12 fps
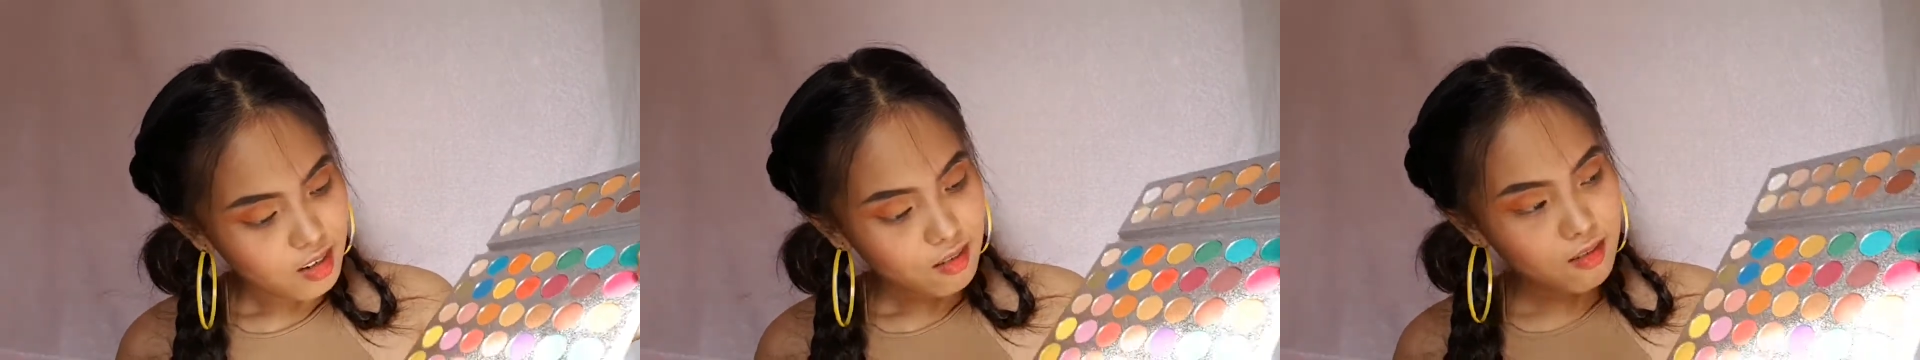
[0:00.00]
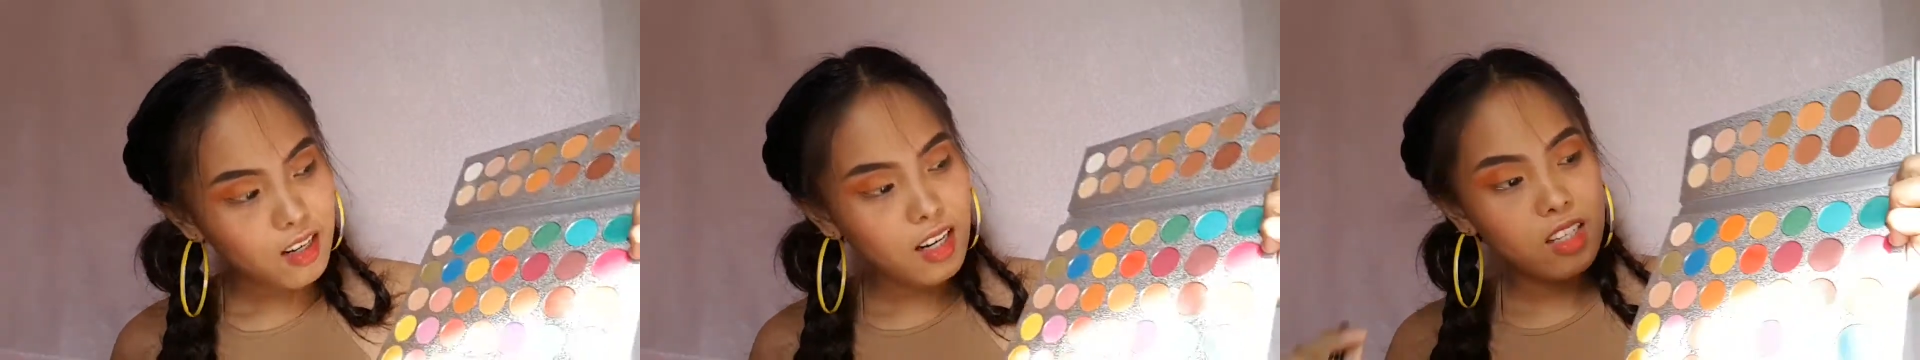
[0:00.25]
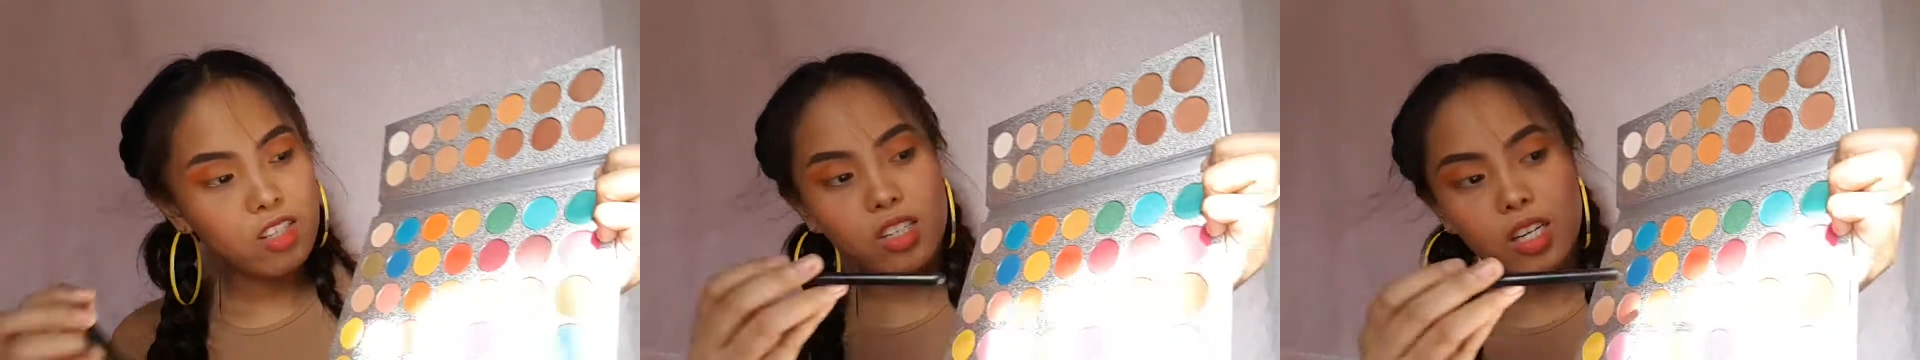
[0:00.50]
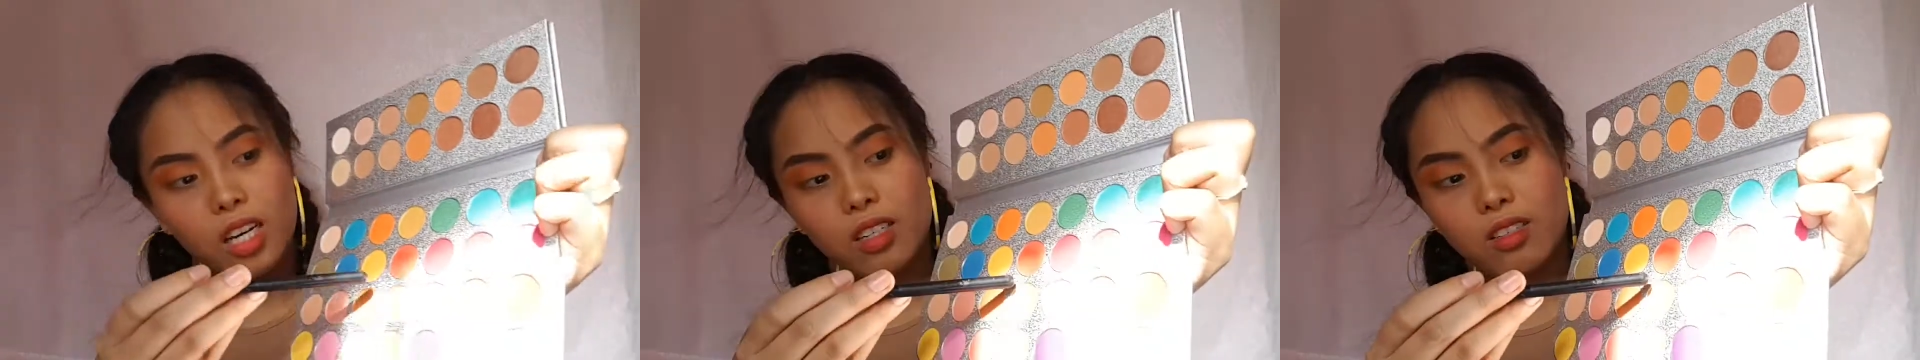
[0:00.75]
red
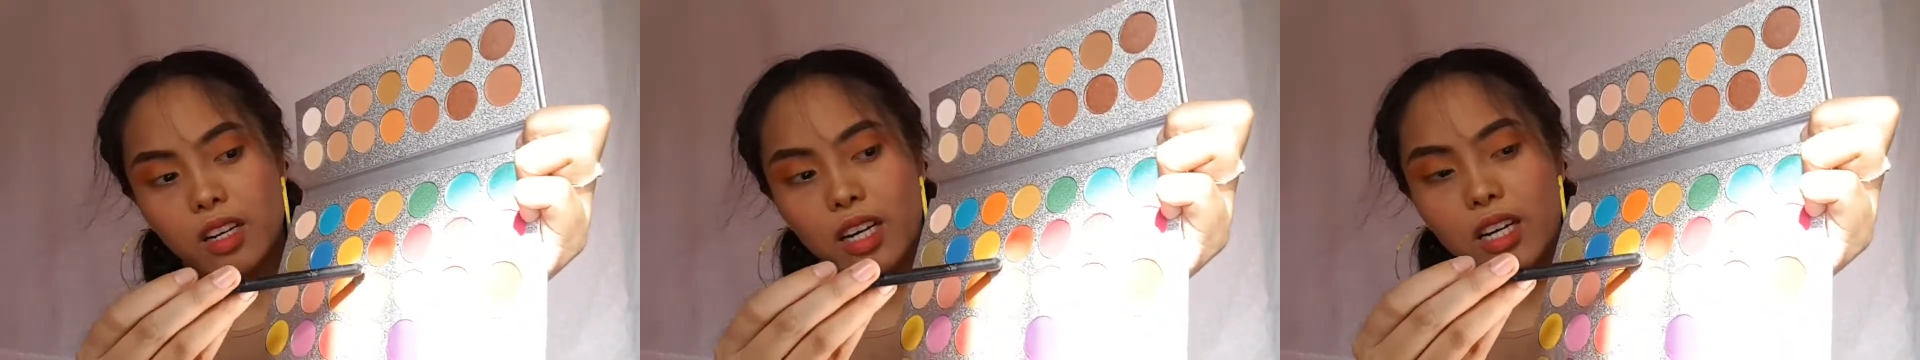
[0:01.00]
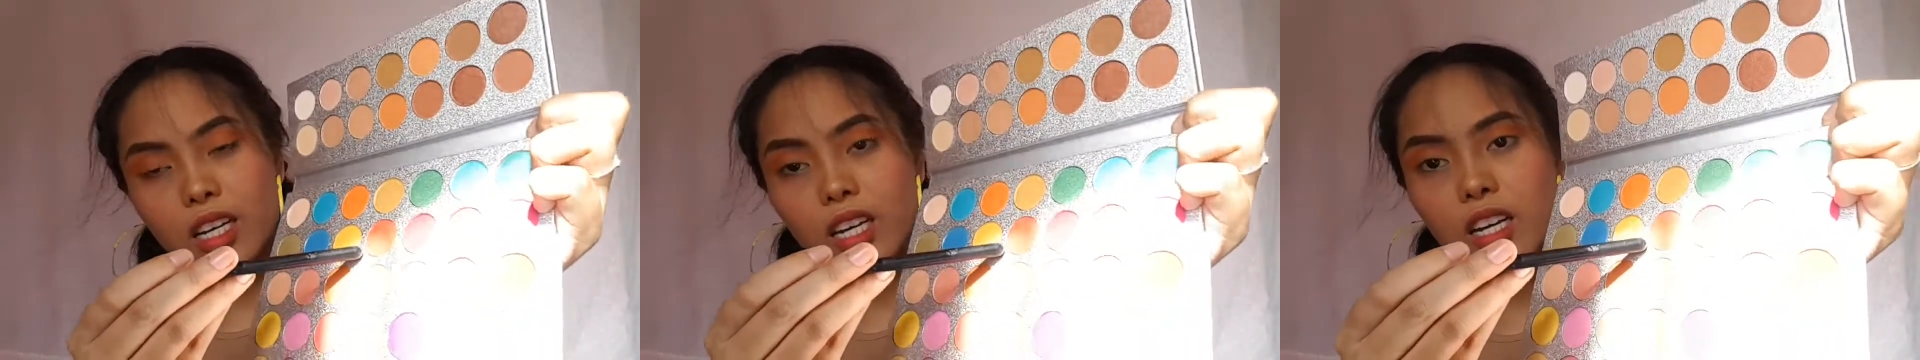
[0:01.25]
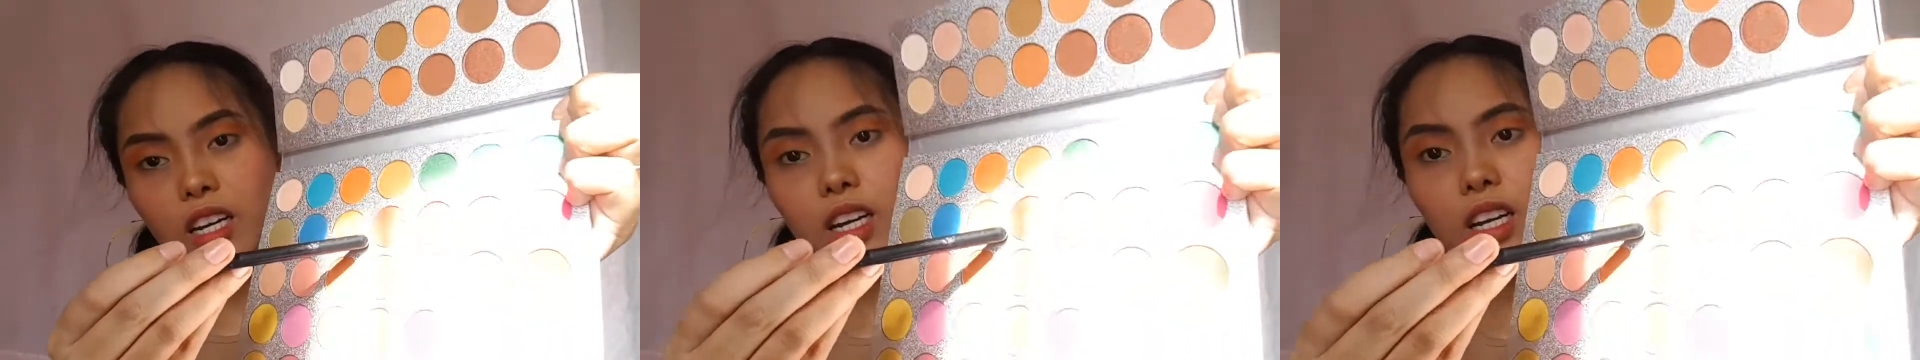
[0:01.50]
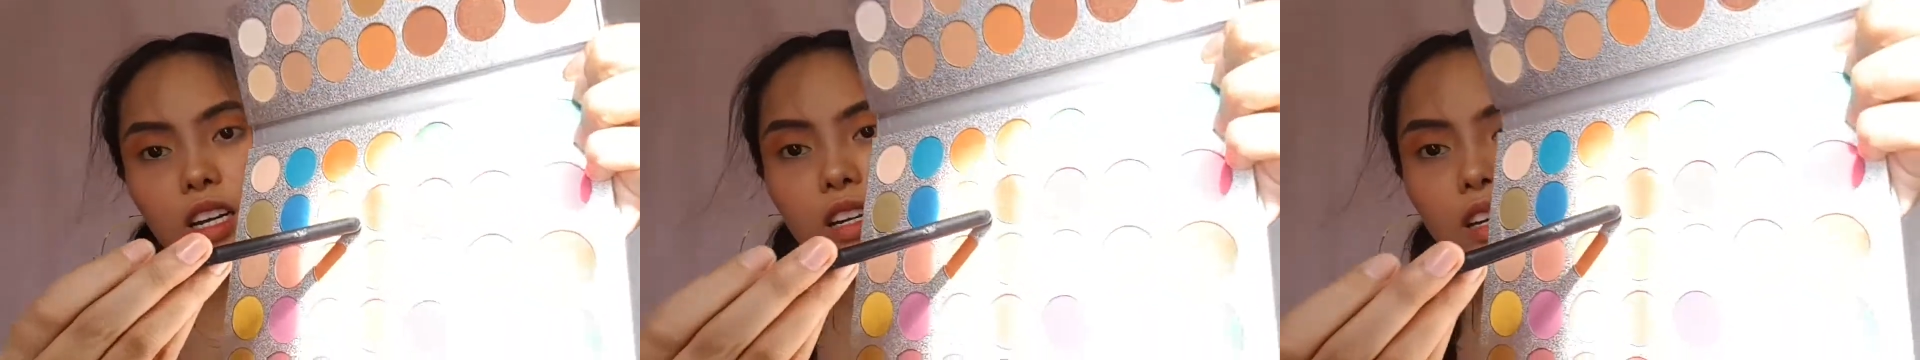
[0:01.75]
shade right
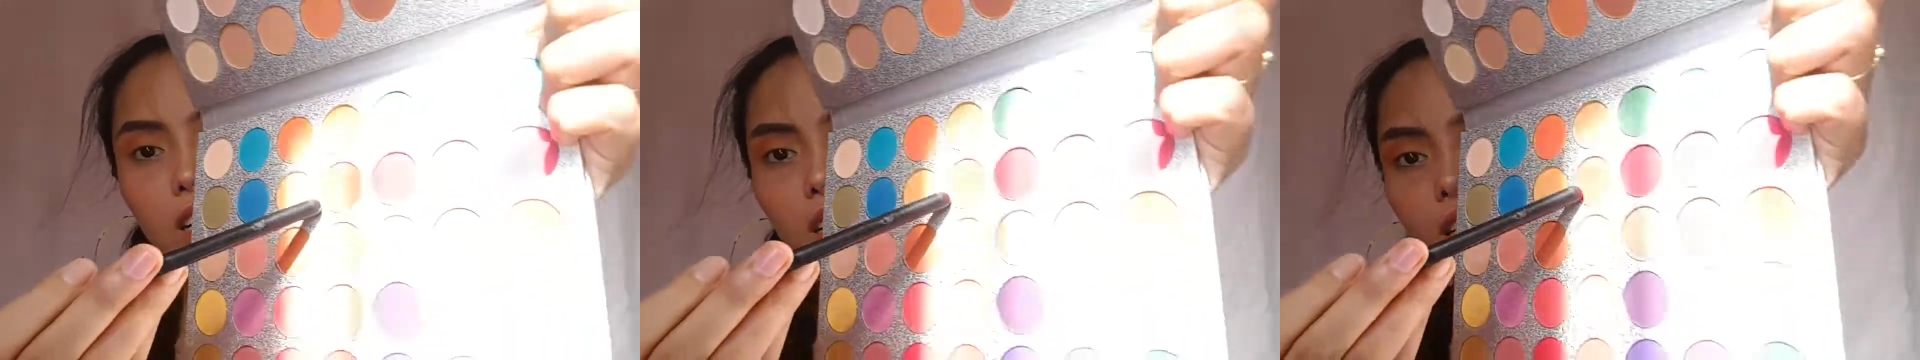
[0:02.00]
here.